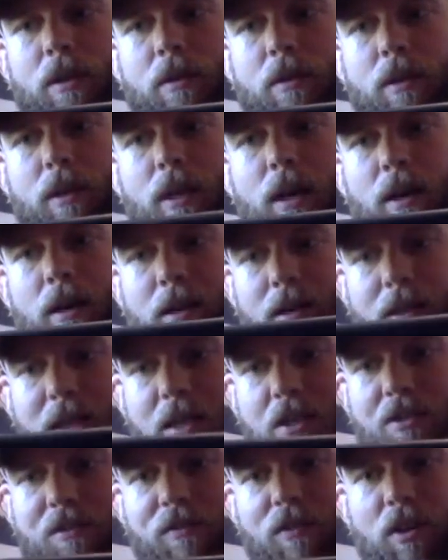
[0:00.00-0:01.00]
None of
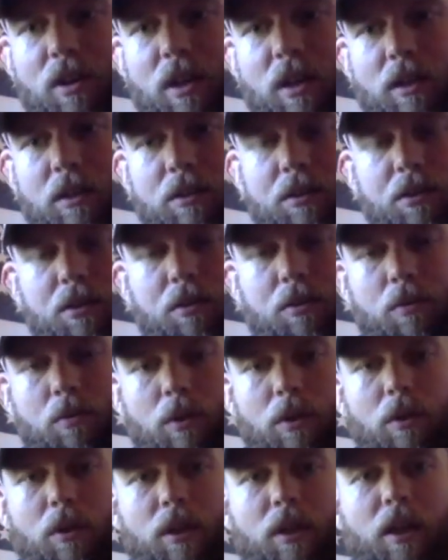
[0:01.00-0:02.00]
these fittings
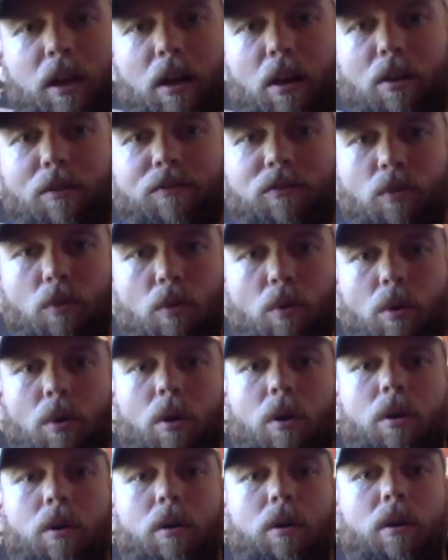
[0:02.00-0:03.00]
really care for
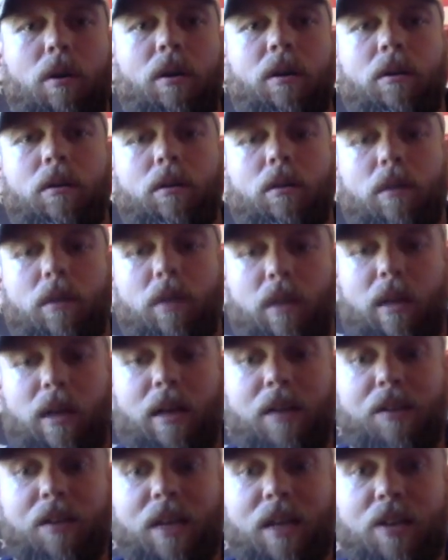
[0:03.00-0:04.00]

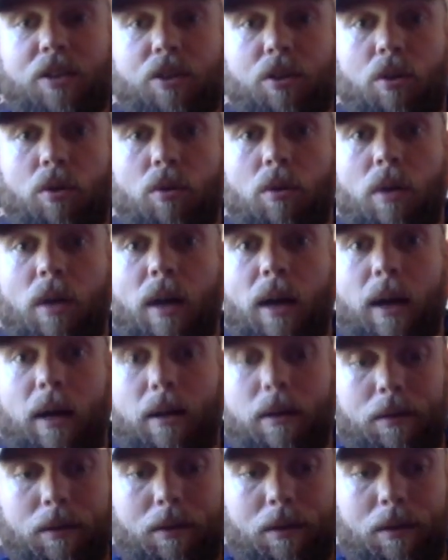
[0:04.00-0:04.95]
SH a whole lot,